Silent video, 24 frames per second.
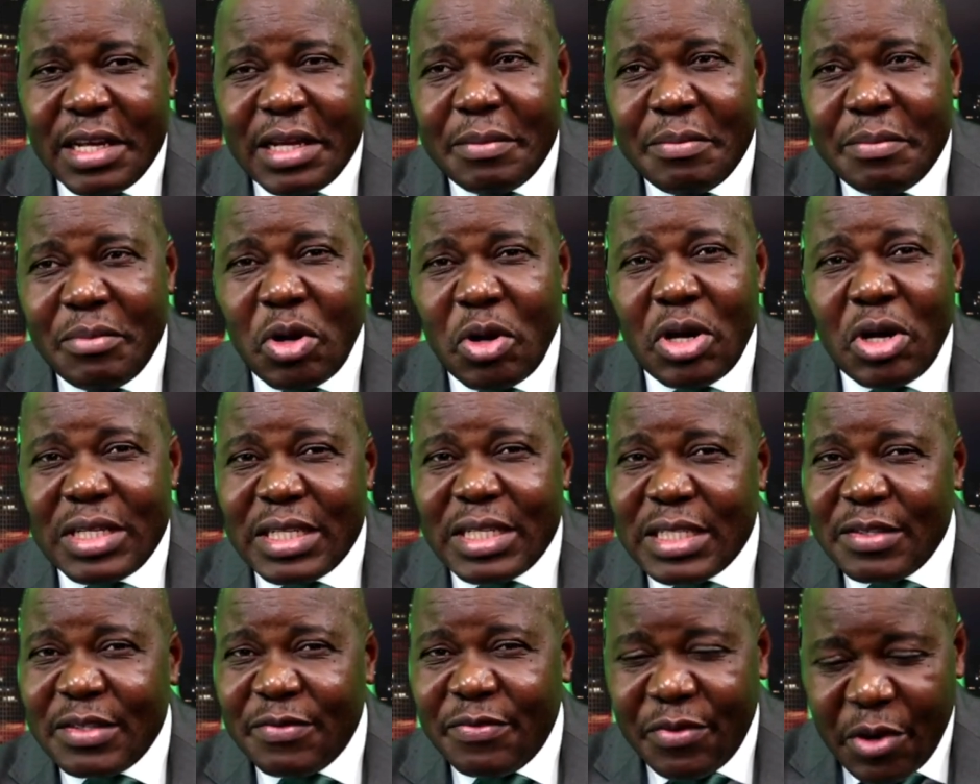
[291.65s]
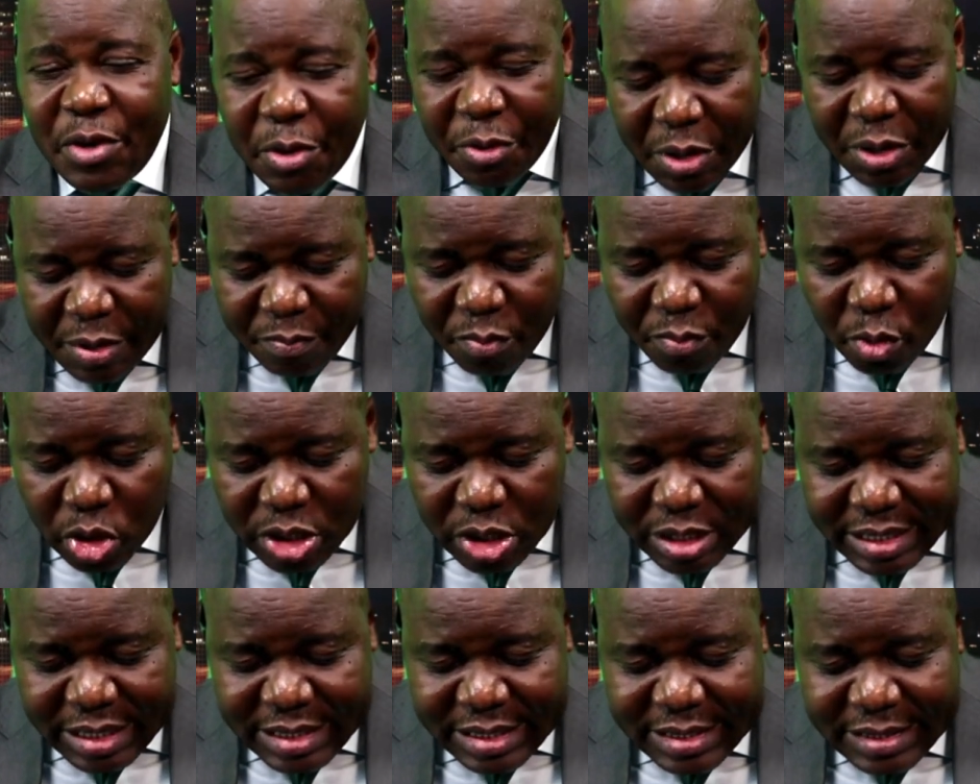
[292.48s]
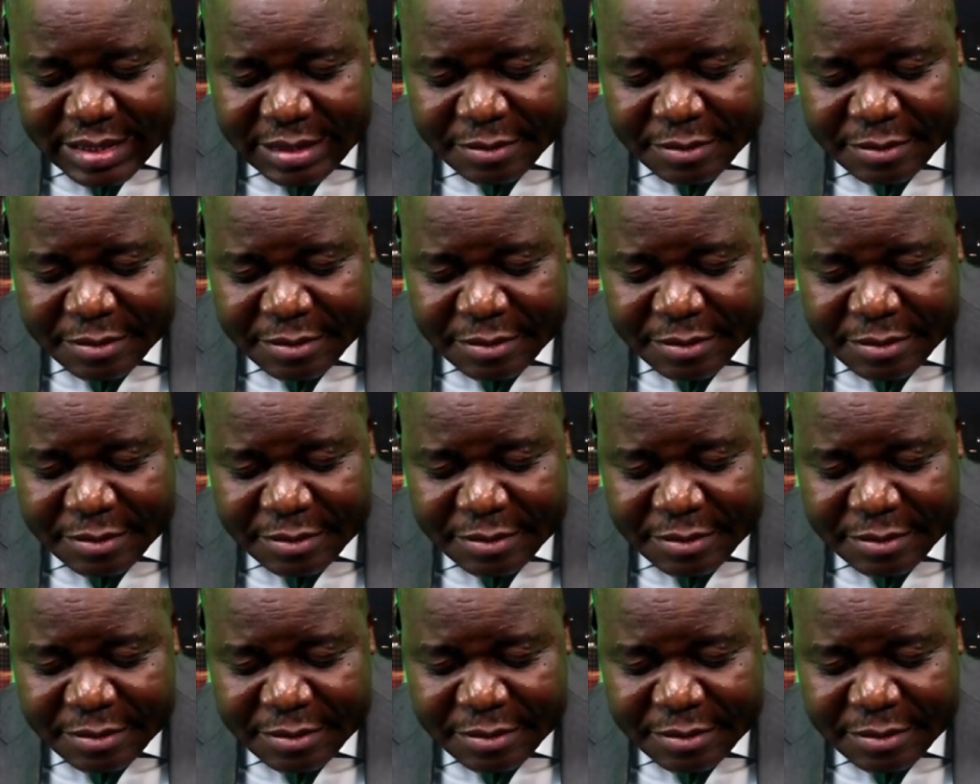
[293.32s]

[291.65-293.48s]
because it is very important.